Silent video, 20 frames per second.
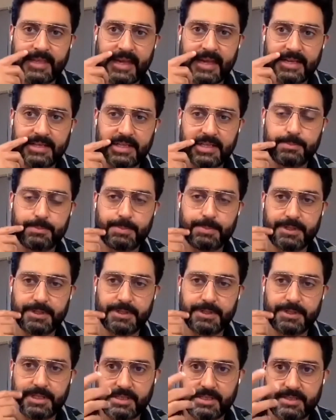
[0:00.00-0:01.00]
That in
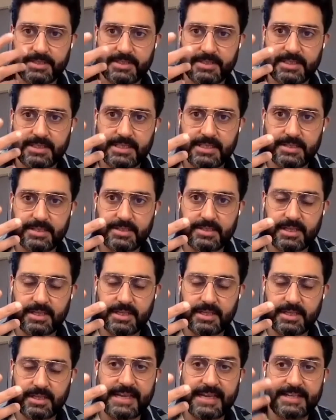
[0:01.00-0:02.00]
particular scenes
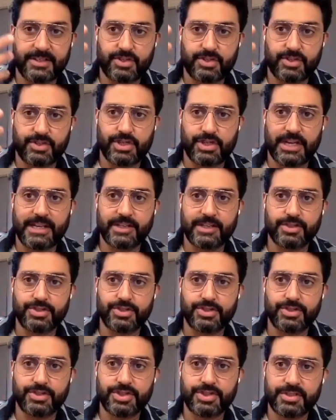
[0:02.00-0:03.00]
had its
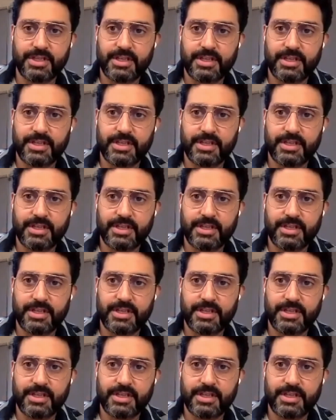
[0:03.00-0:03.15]
challenges.